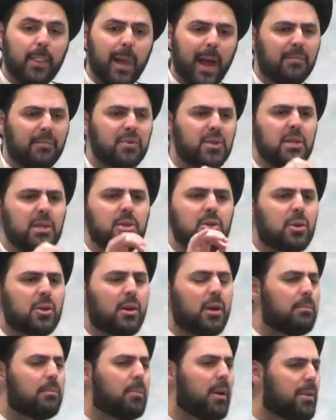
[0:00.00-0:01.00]
I've seen
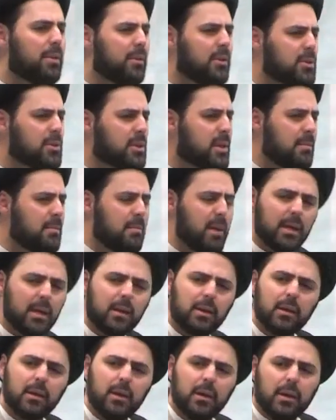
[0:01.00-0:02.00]
certain brothers, they
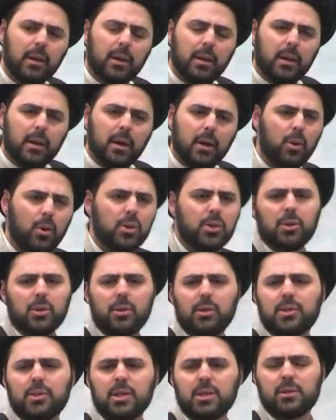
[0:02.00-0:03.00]
make, or
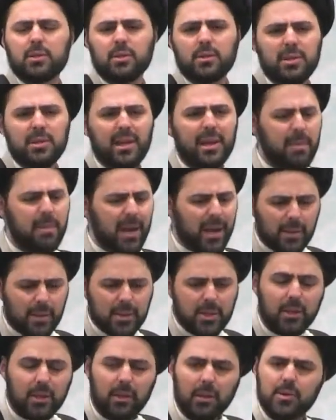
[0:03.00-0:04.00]
certain sisters, they make
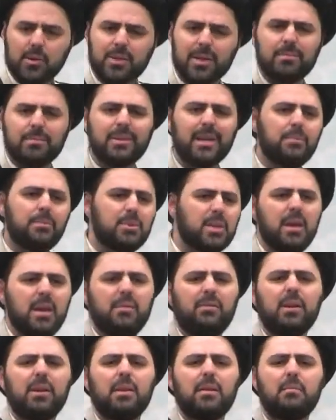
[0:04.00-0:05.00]
this clear sometimes
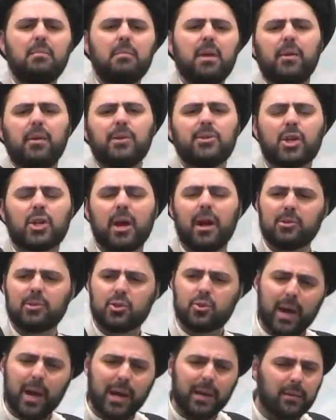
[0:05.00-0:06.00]
even in the marriage
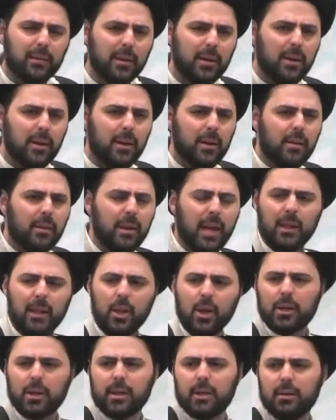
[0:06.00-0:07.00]
contract, that
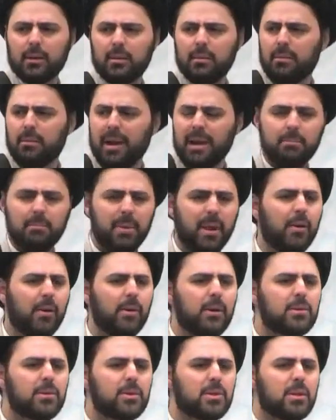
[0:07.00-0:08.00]
look, my
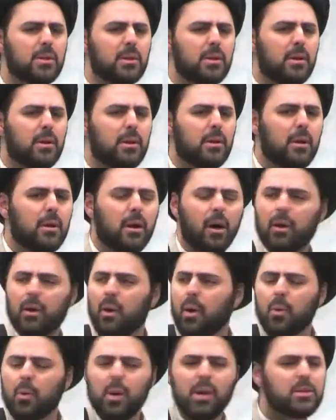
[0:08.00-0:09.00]
parents are
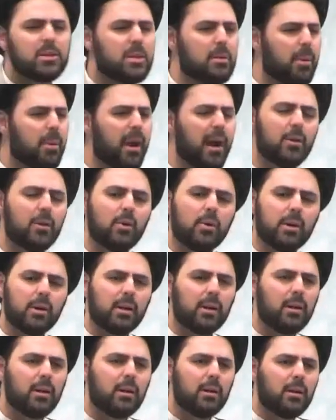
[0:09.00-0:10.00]
always the
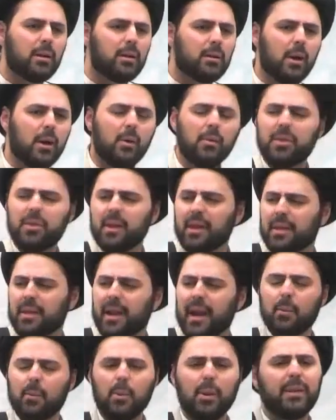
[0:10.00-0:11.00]
priority. Don't think that
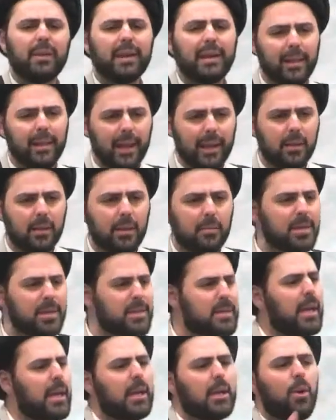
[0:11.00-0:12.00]
I will neglect them and
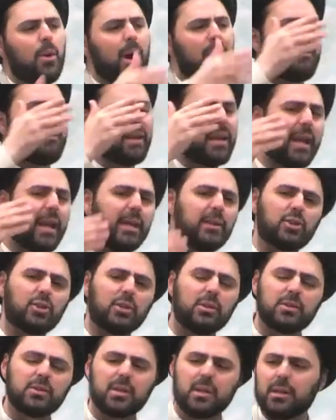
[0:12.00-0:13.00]
take you on
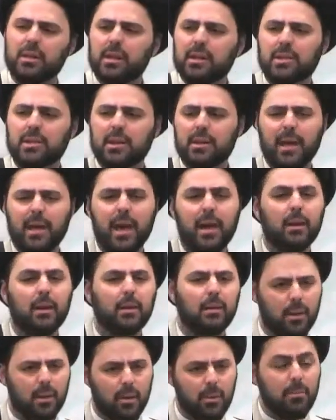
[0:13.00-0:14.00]
vacations and this and
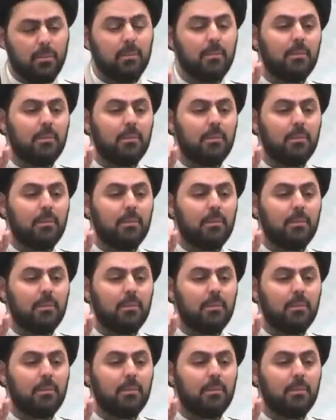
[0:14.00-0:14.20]
that. No.